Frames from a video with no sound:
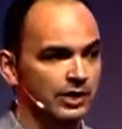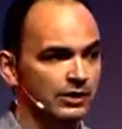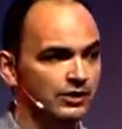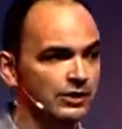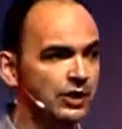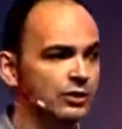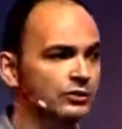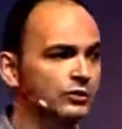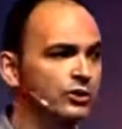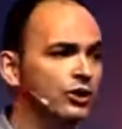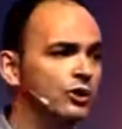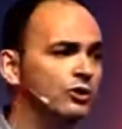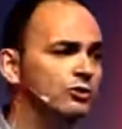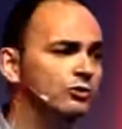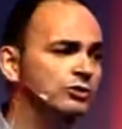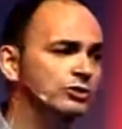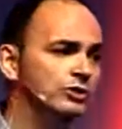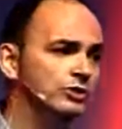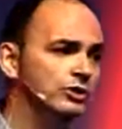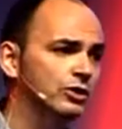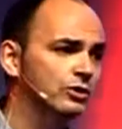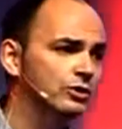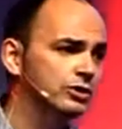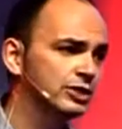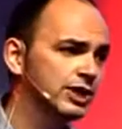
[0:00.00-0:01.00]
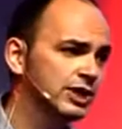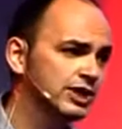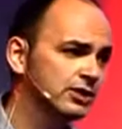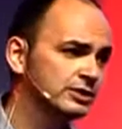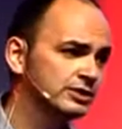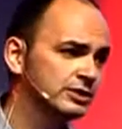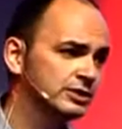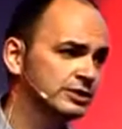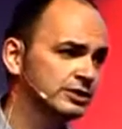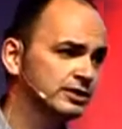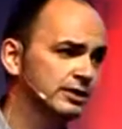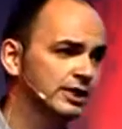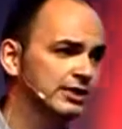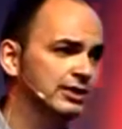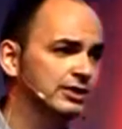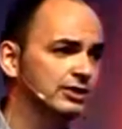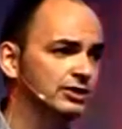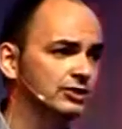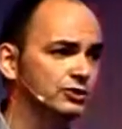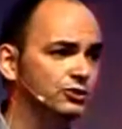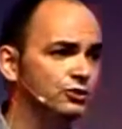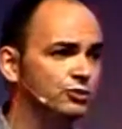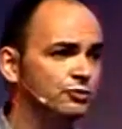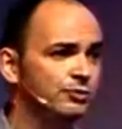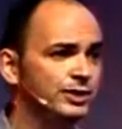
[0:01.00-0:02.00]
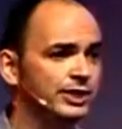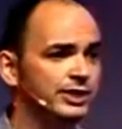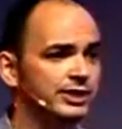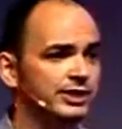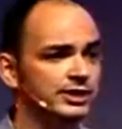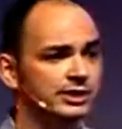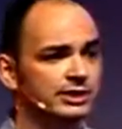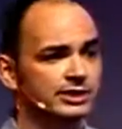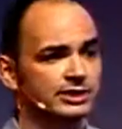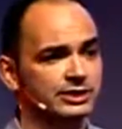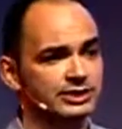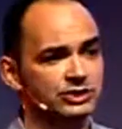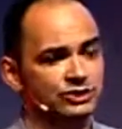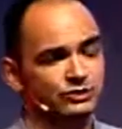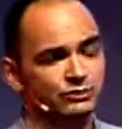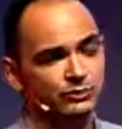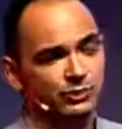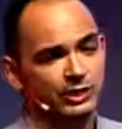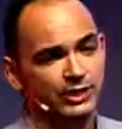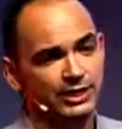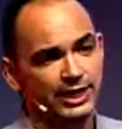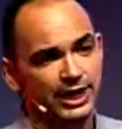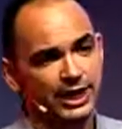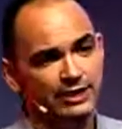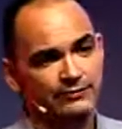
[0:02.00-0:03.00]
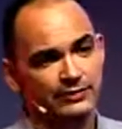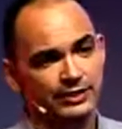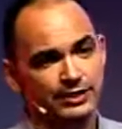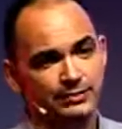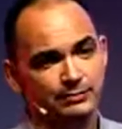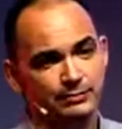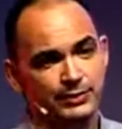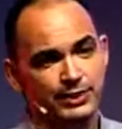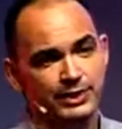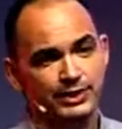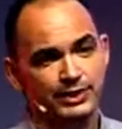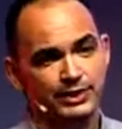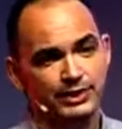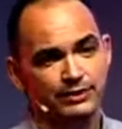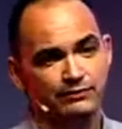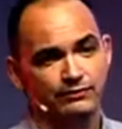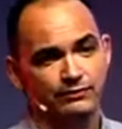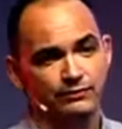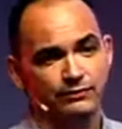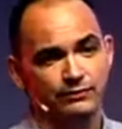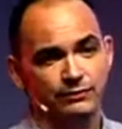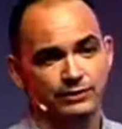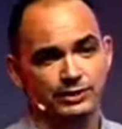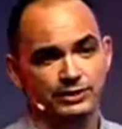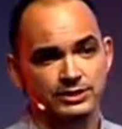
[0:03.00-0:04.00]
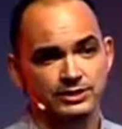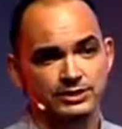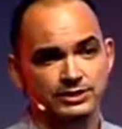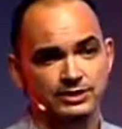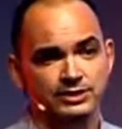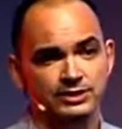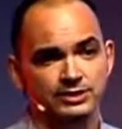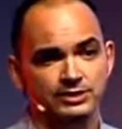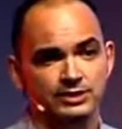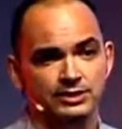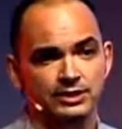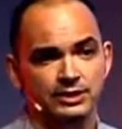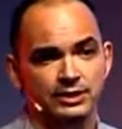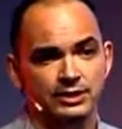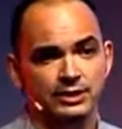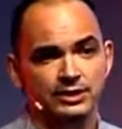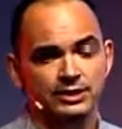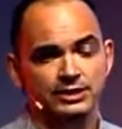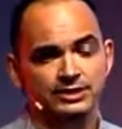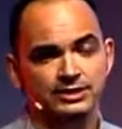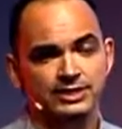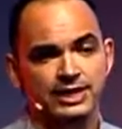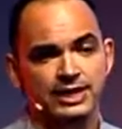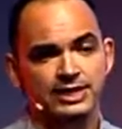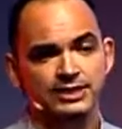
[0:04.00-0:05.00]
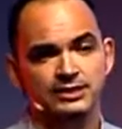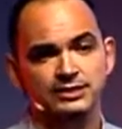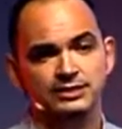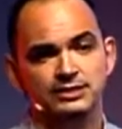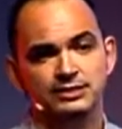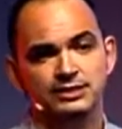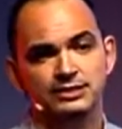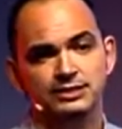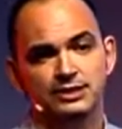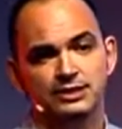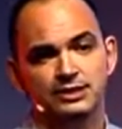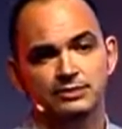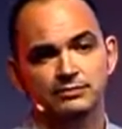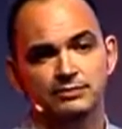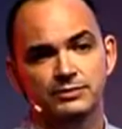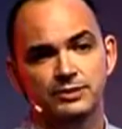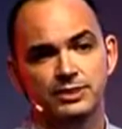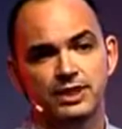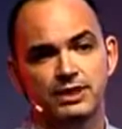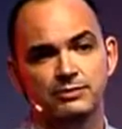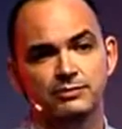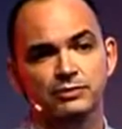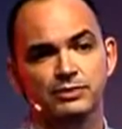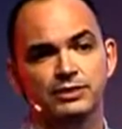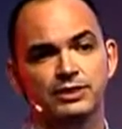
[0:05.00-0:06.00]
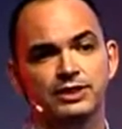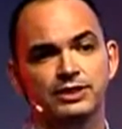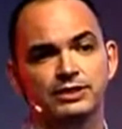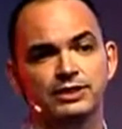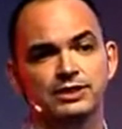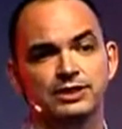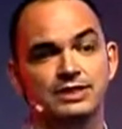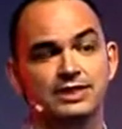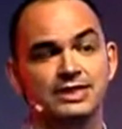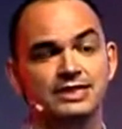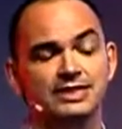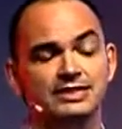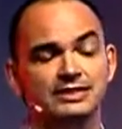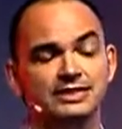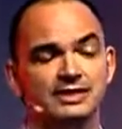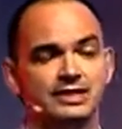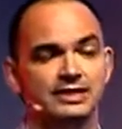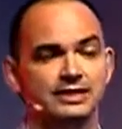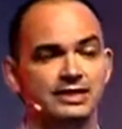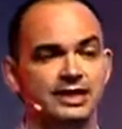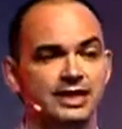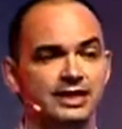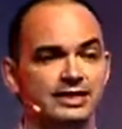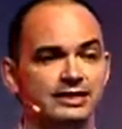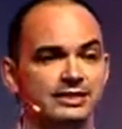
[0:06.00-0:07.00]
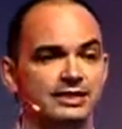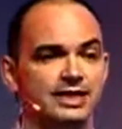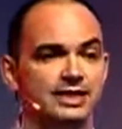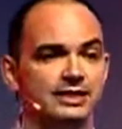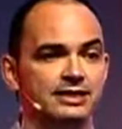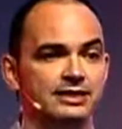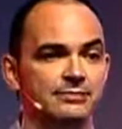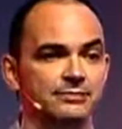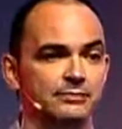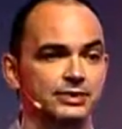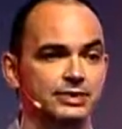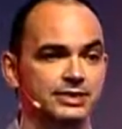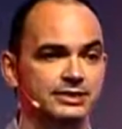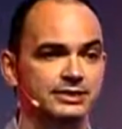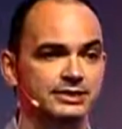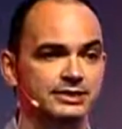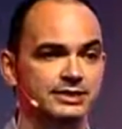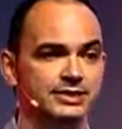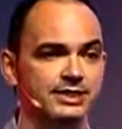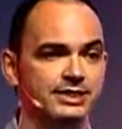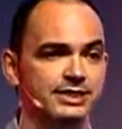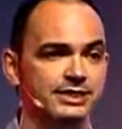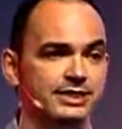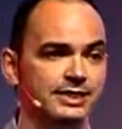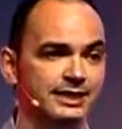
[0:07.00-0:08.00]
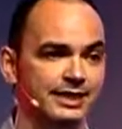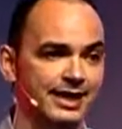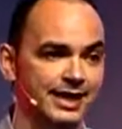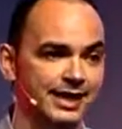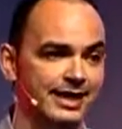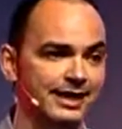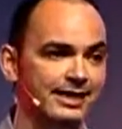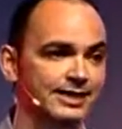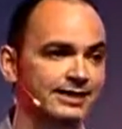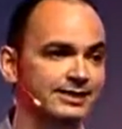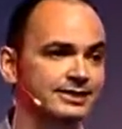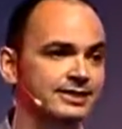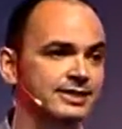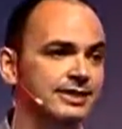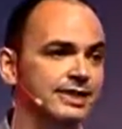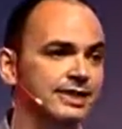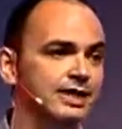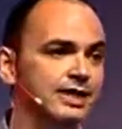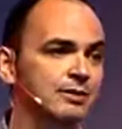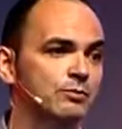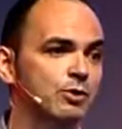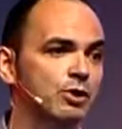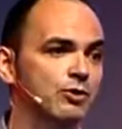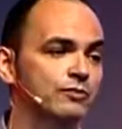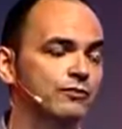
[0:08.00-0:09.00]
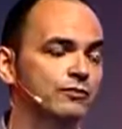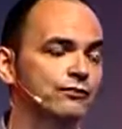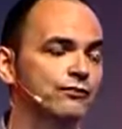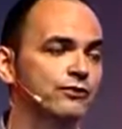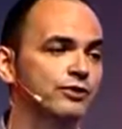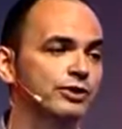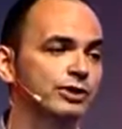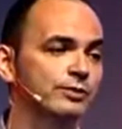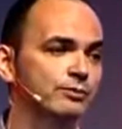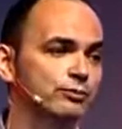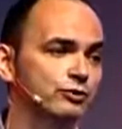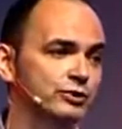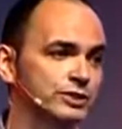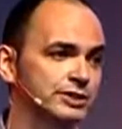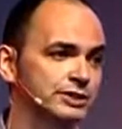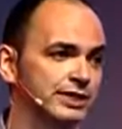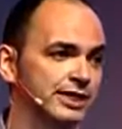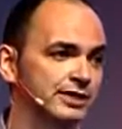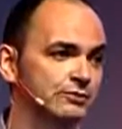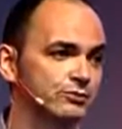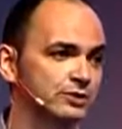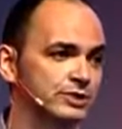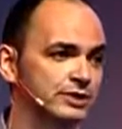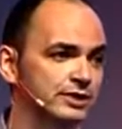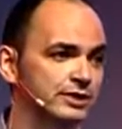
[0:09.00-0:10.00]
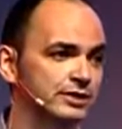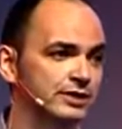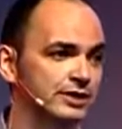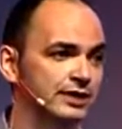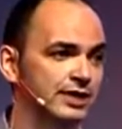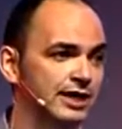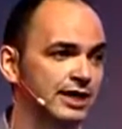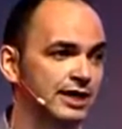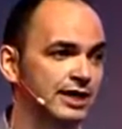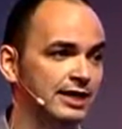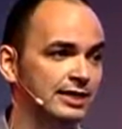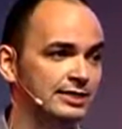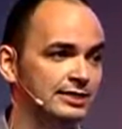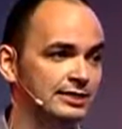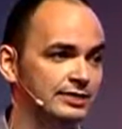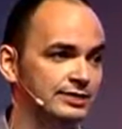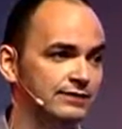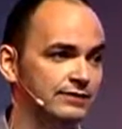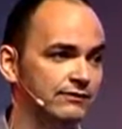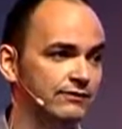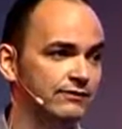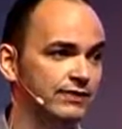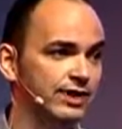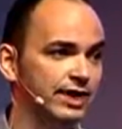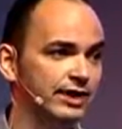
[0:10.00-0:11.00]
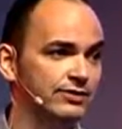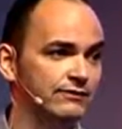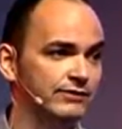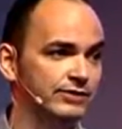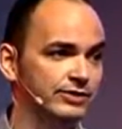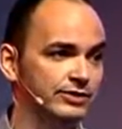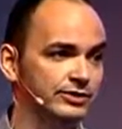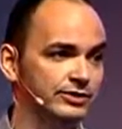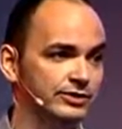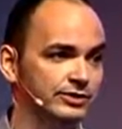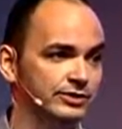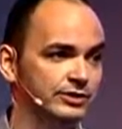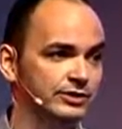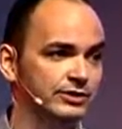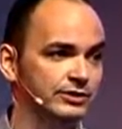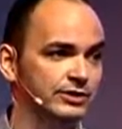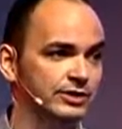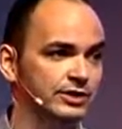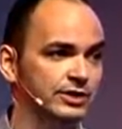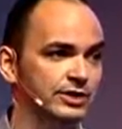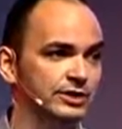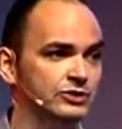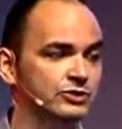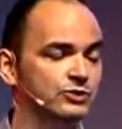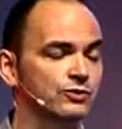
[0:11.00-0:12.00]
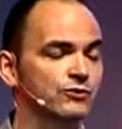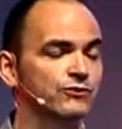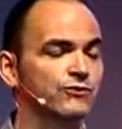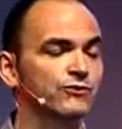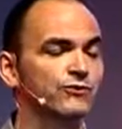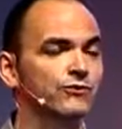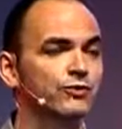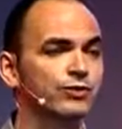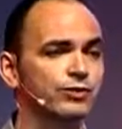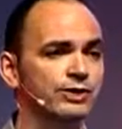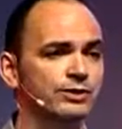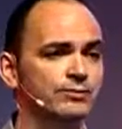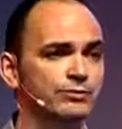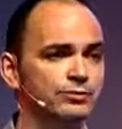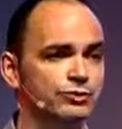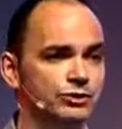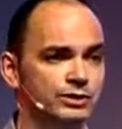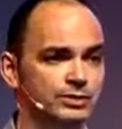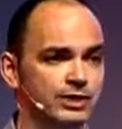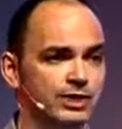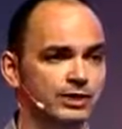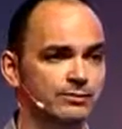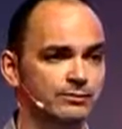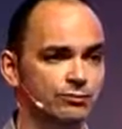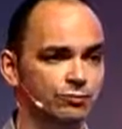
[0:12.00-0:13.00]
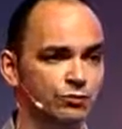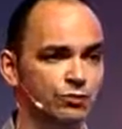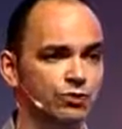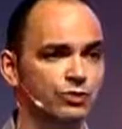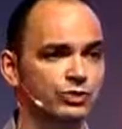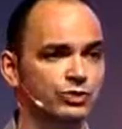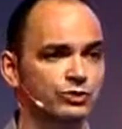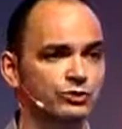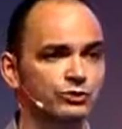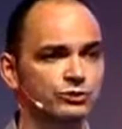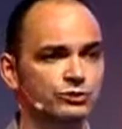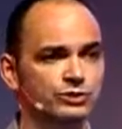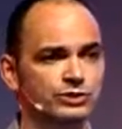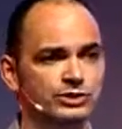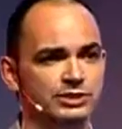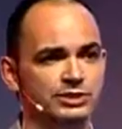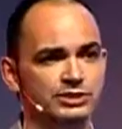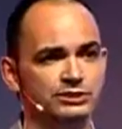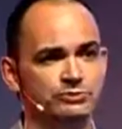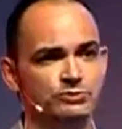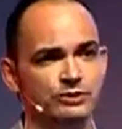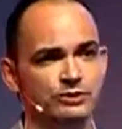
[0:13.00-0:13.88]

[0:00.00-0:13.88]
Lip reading: Now, no doubt that the new media is really having a big influence. Take this number that the internet and the PC gained about 40% within the last 5 years. So 40% more users